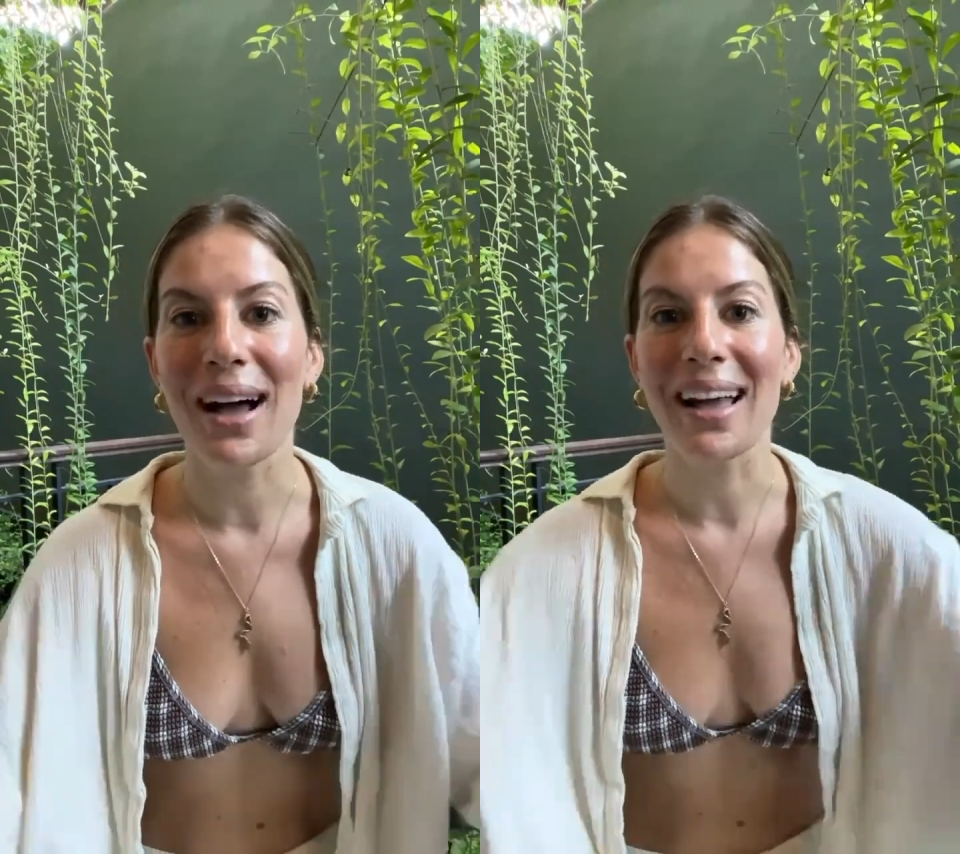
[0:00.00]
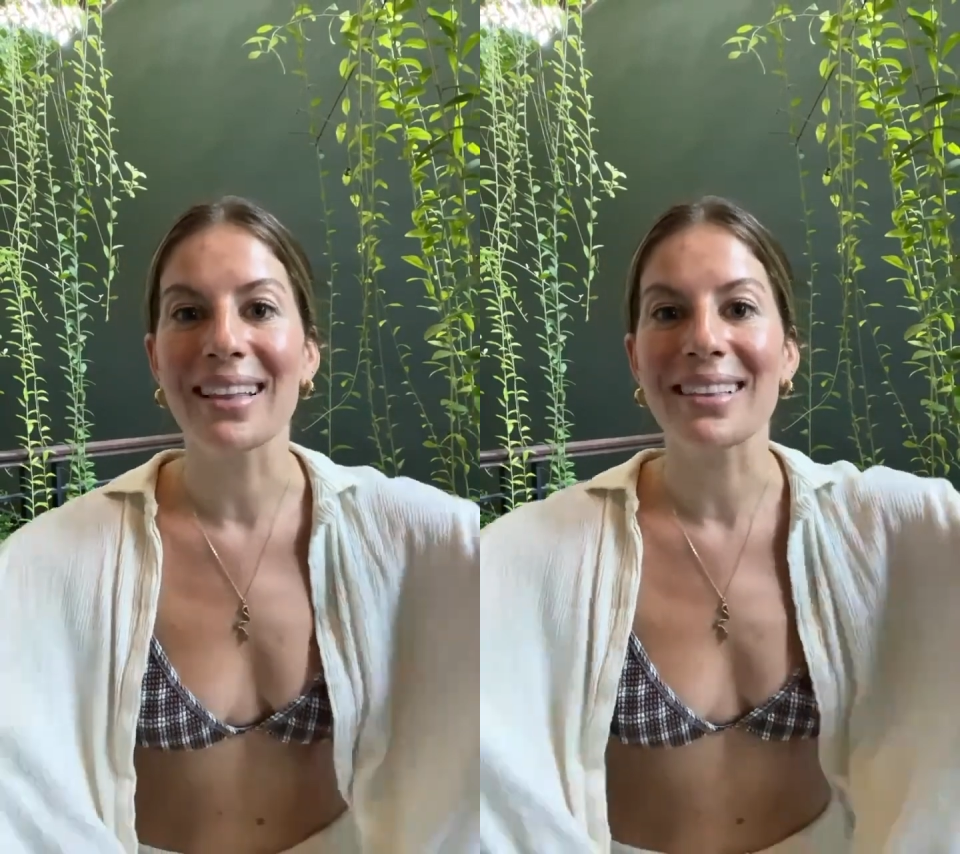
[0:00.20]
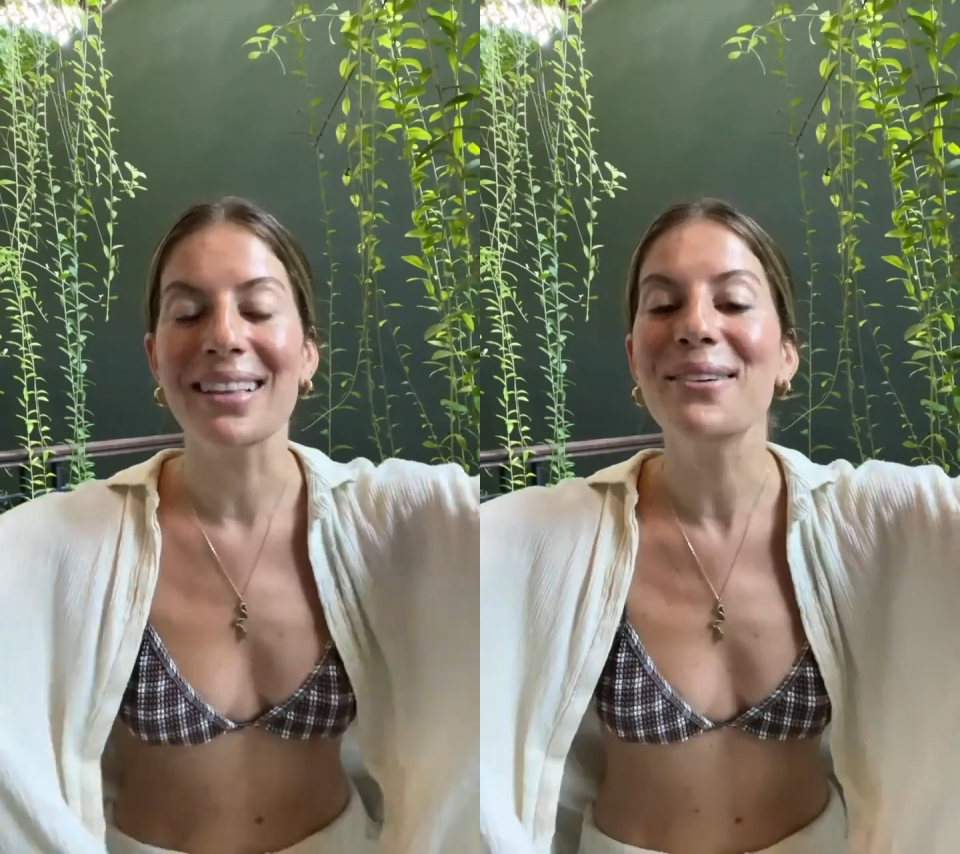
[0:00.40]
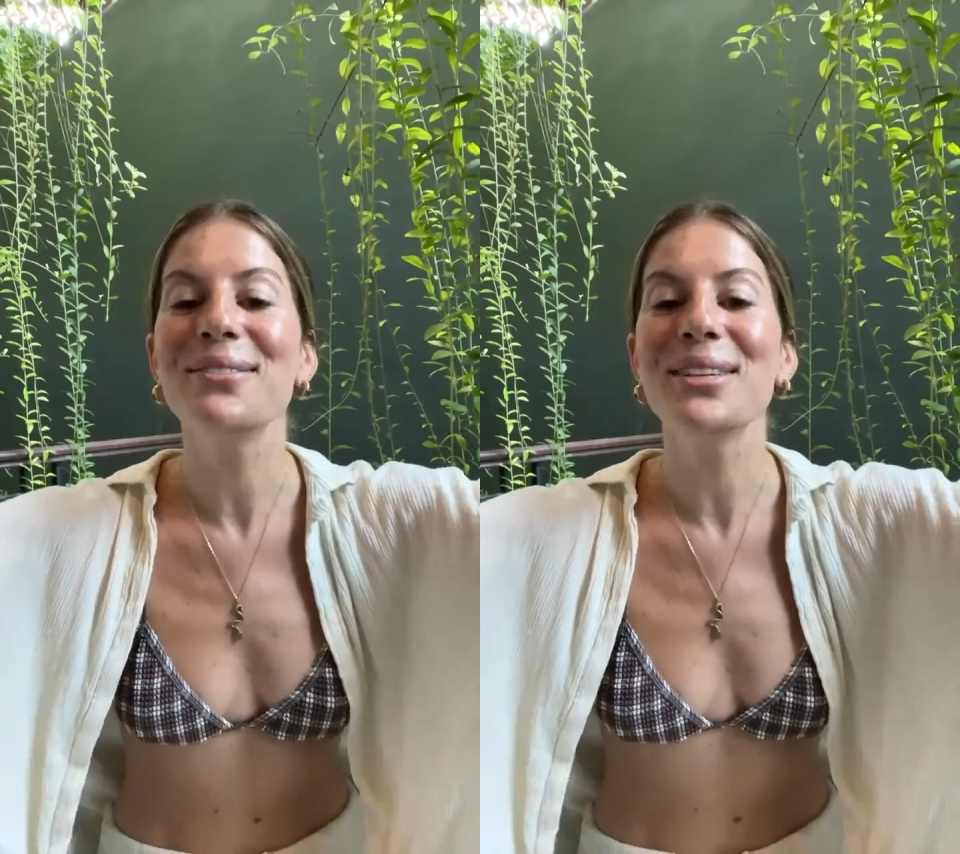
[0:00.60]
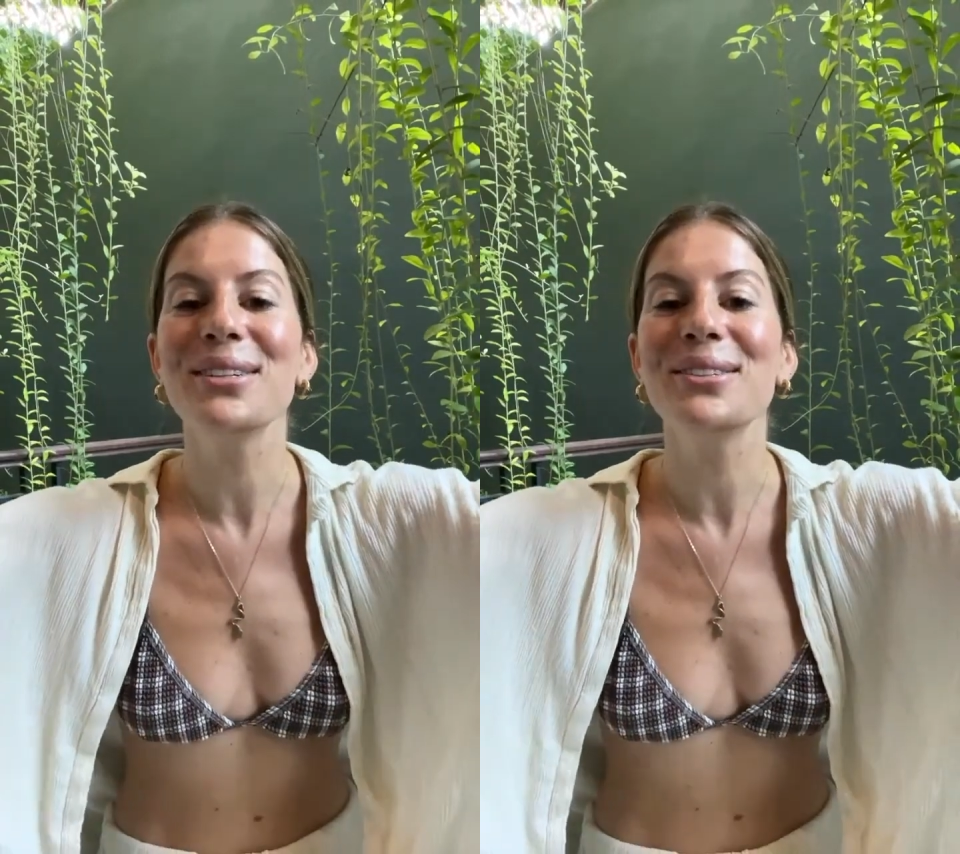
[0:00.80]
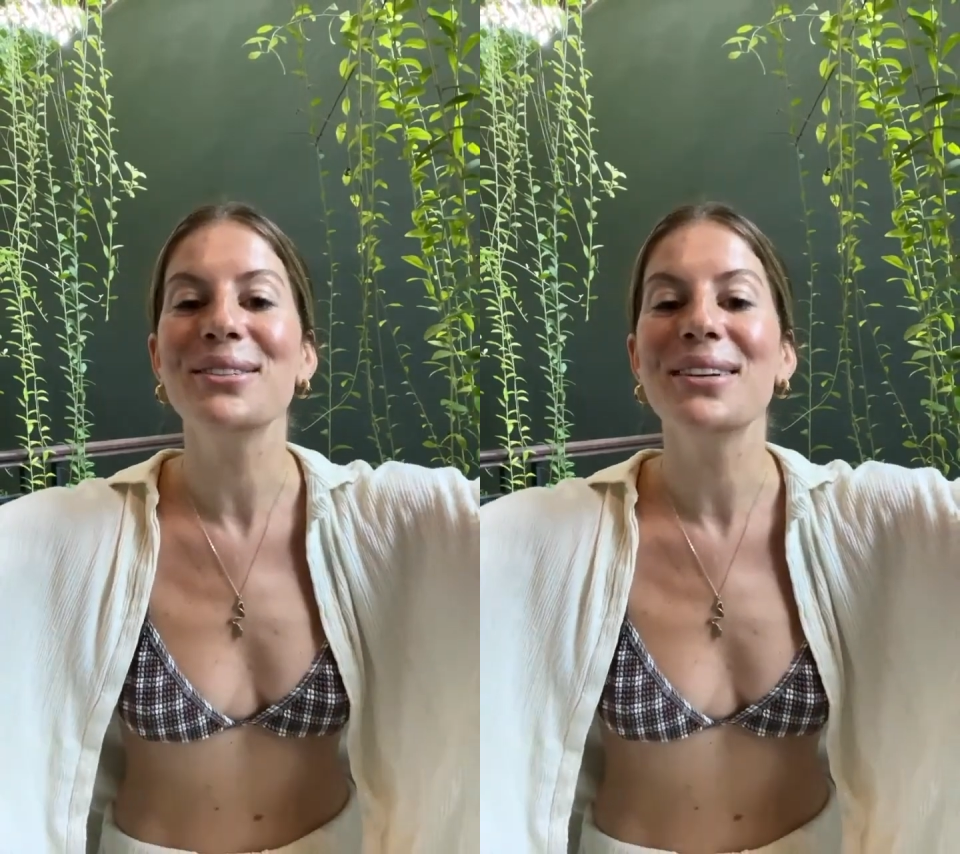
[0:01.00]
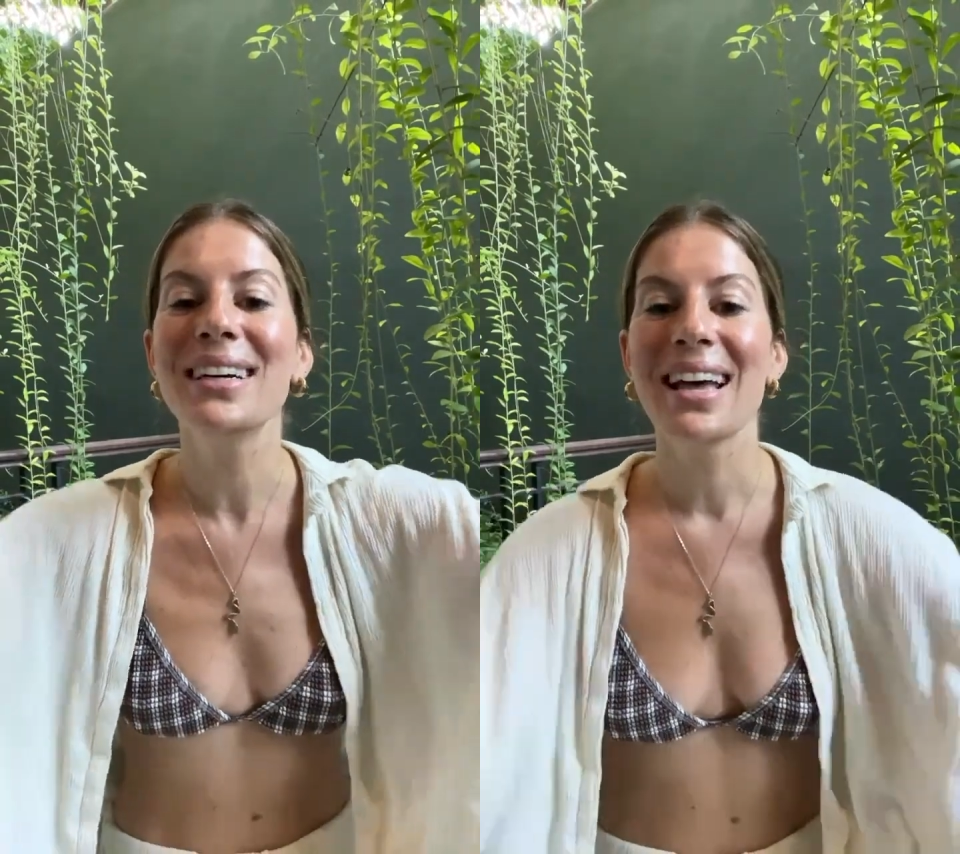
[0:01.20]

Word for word: I love you